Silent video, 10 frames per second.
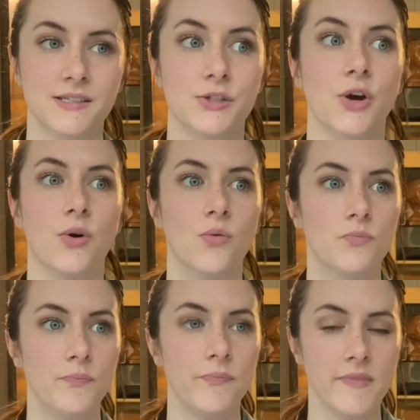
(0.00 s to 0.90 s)
So
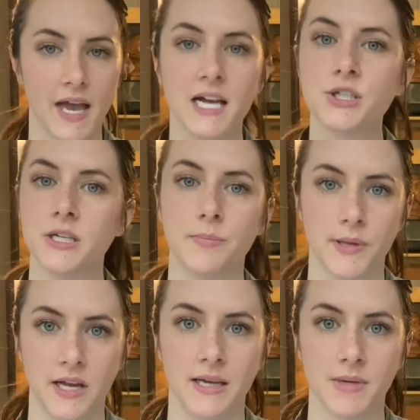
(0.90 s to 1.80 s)
actually
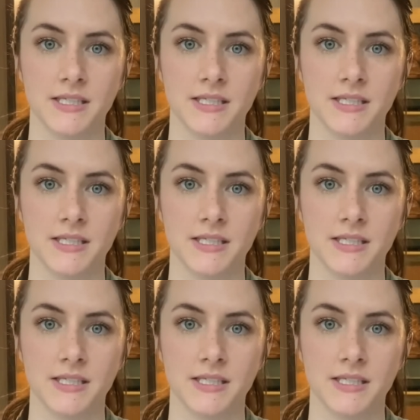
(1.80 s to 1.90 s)
applying